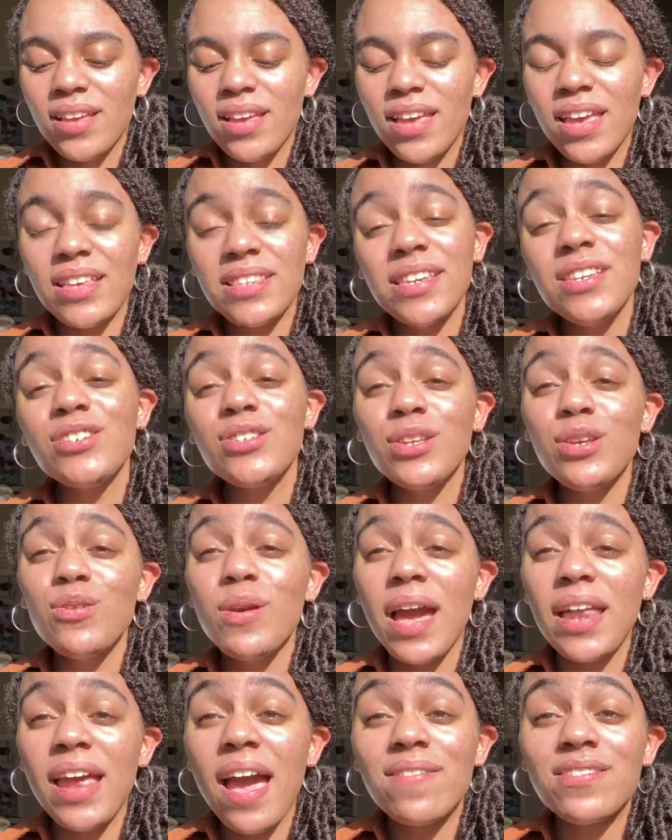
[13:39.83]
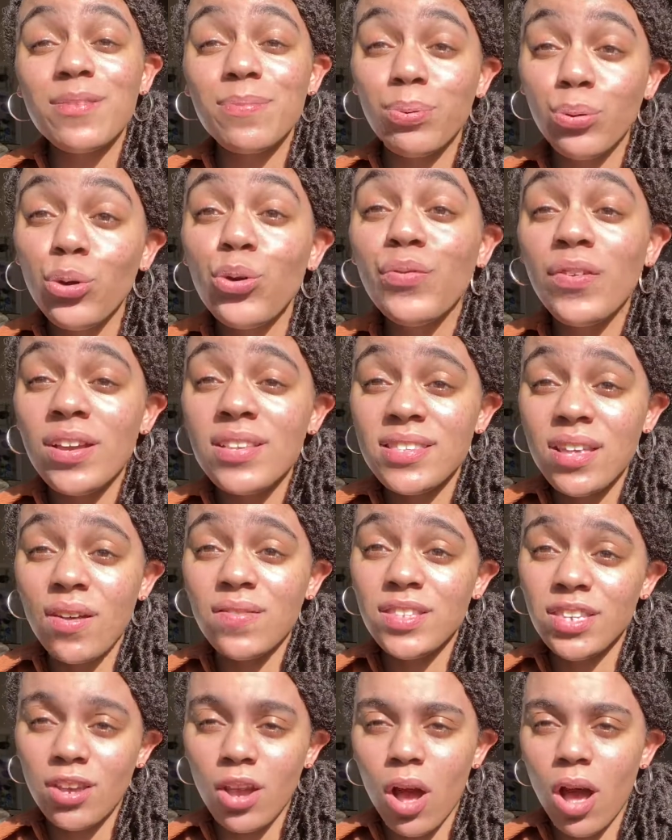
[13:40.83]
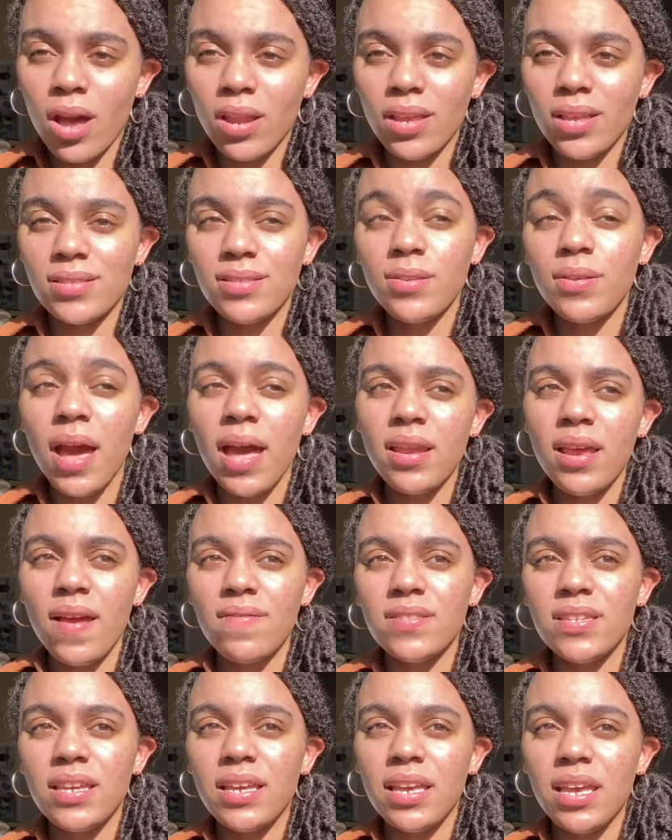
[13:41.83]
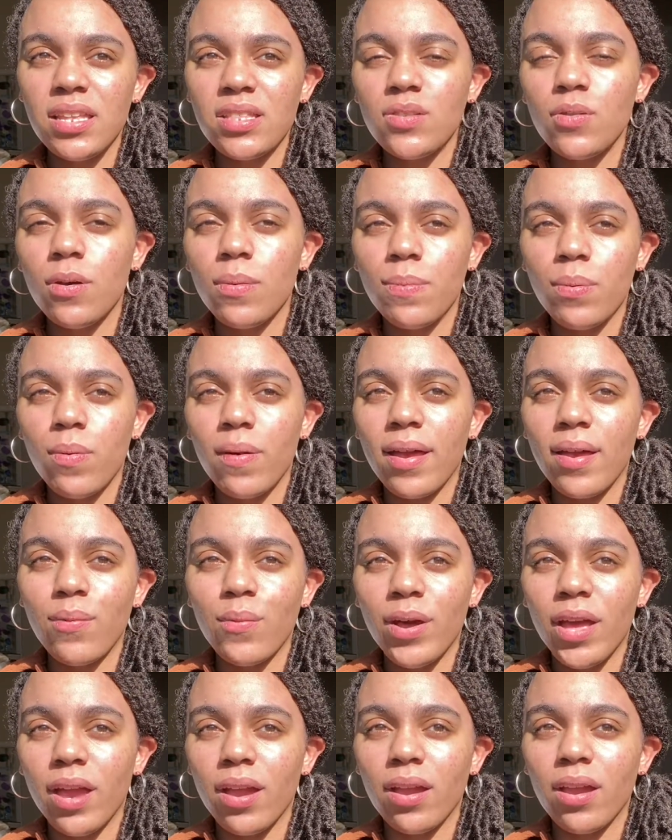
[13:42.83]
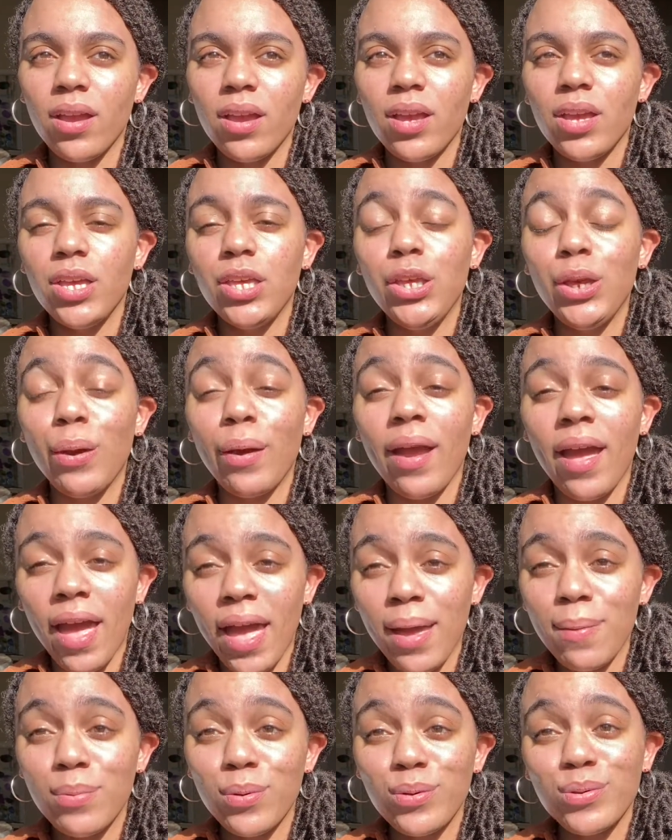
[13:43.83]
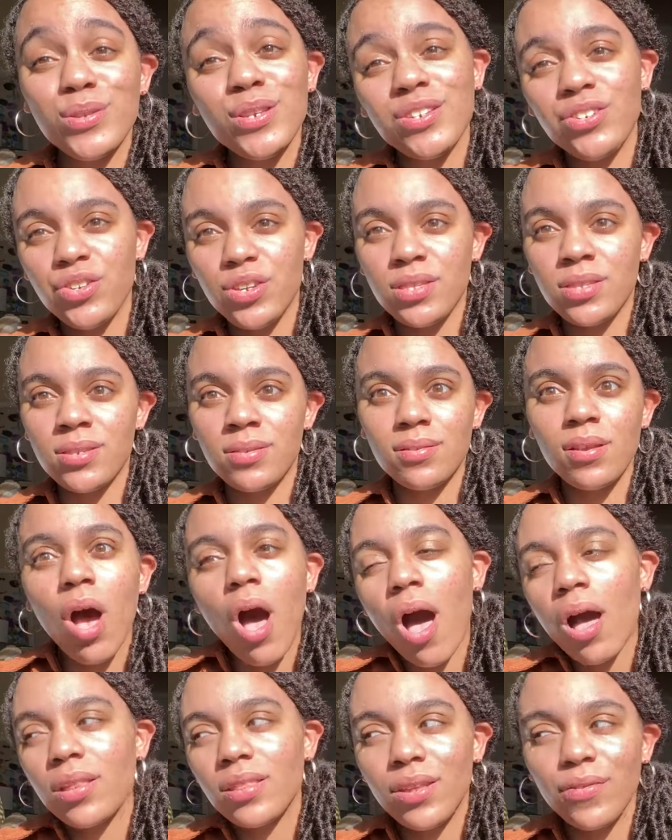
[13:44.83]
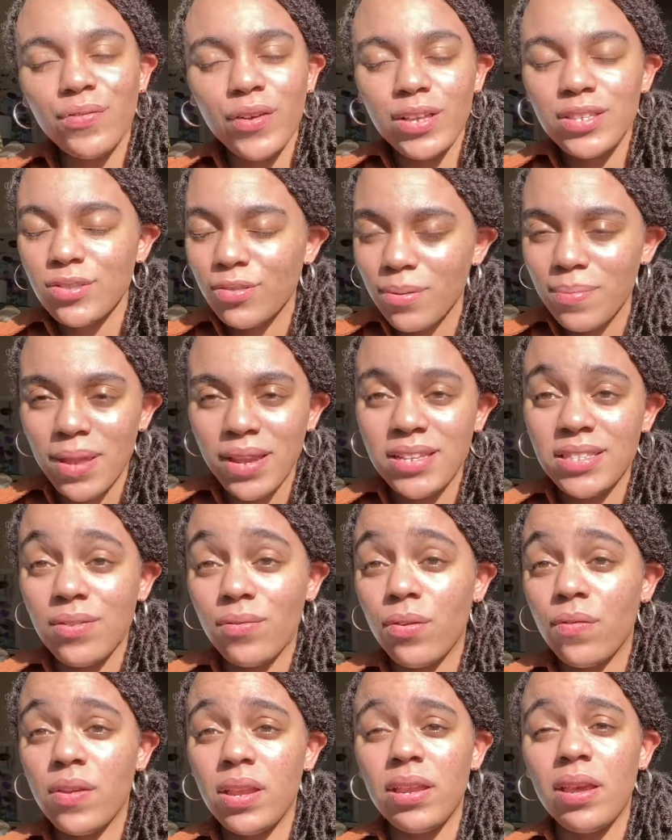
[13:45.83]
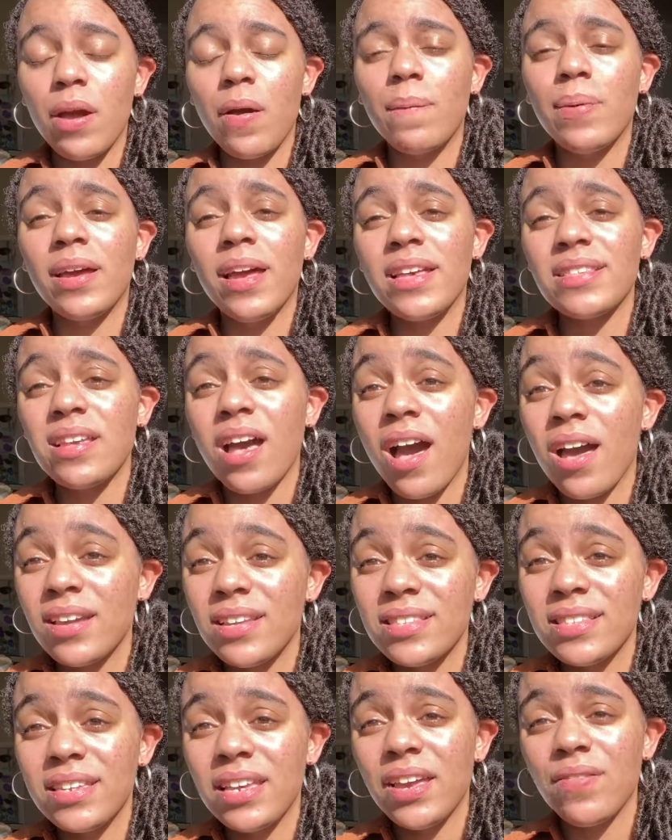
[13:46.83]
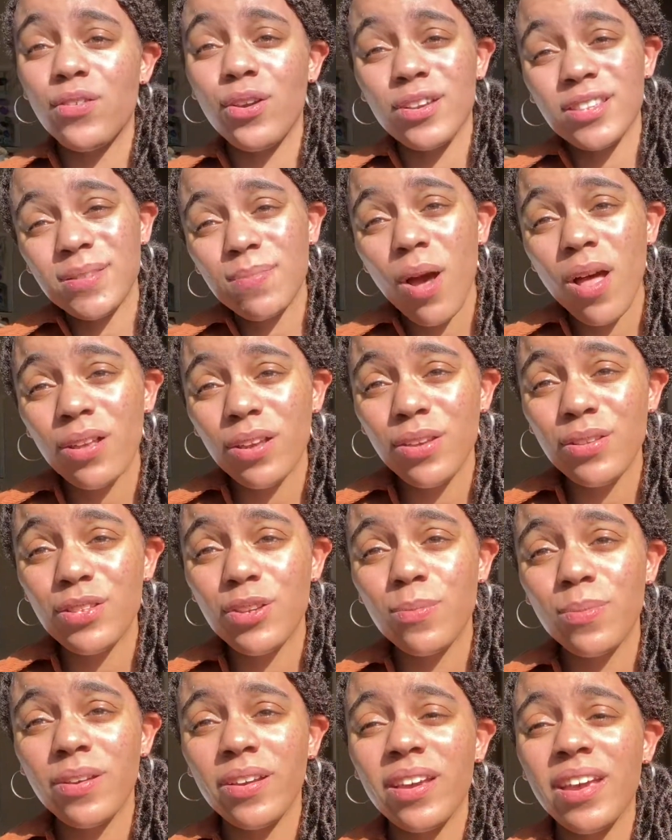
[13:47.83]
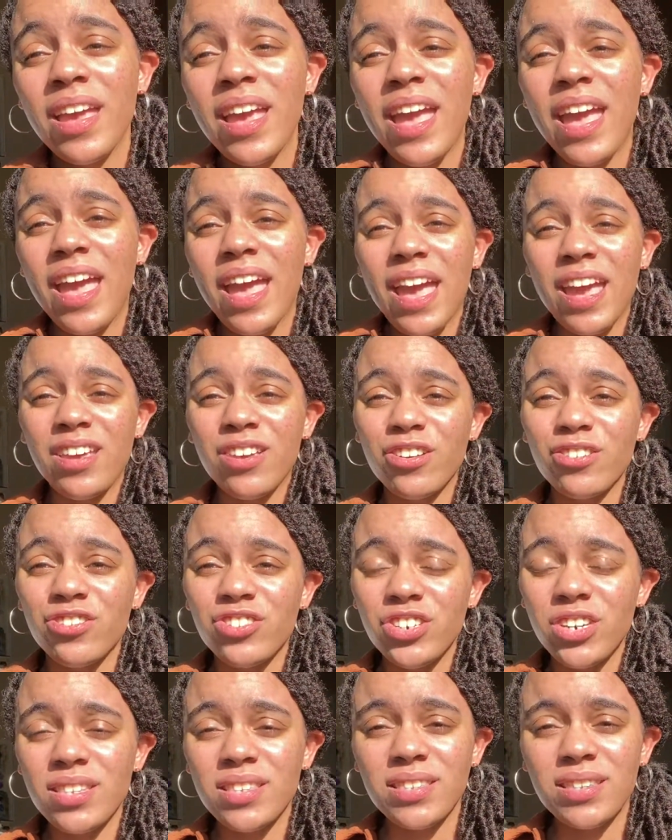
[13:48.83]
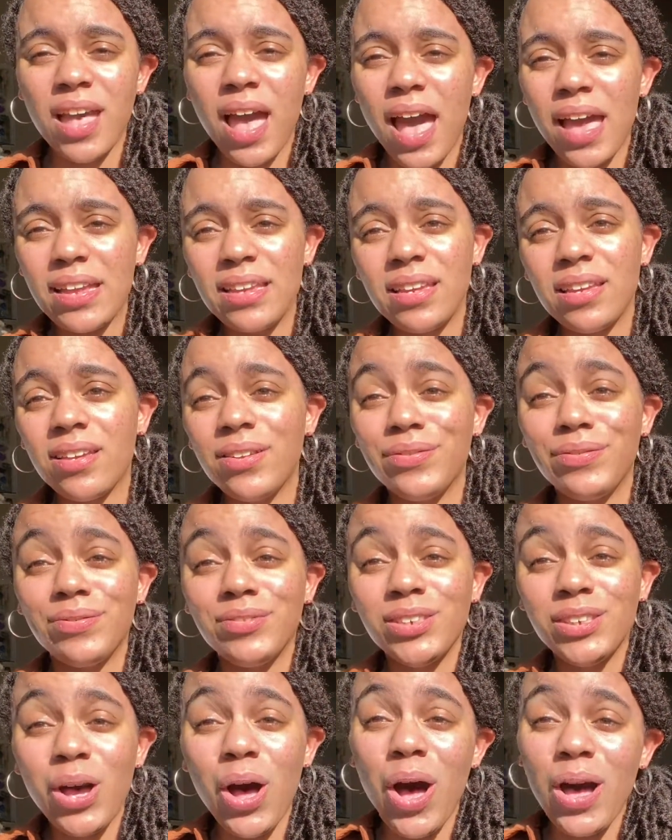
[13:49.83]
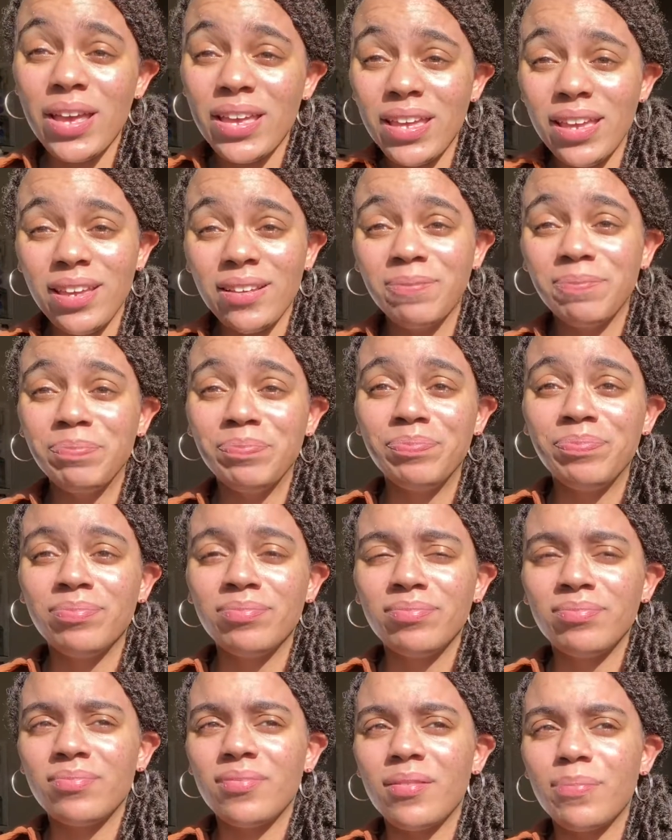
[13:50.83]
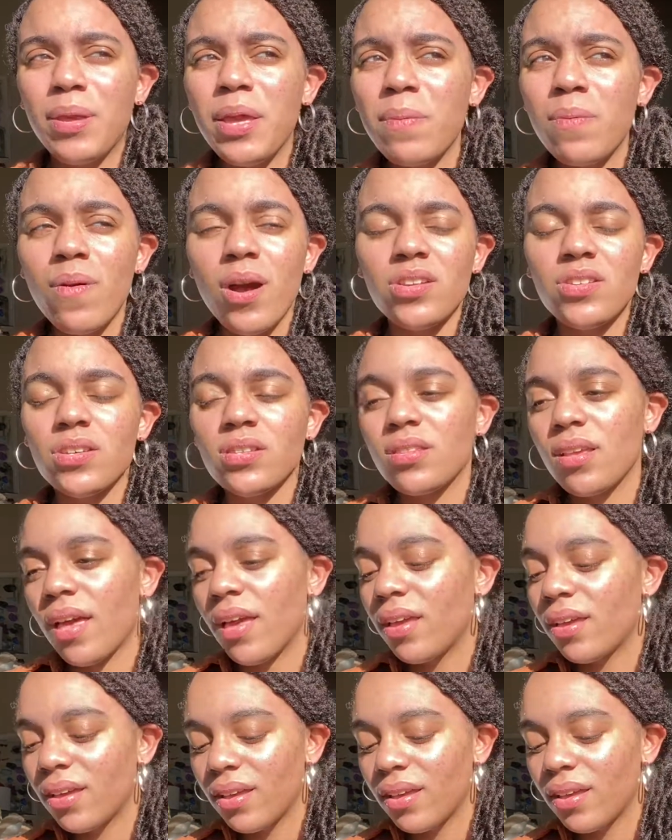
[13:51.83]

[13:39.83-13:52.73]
essentially you kind of have to prove yourself to your audience. You kind of have to get to a point where you're able to just talk the first 3 minutes of a video, because honestly, if you're a smaller YouTuber and you're just kind of talking, people are just like,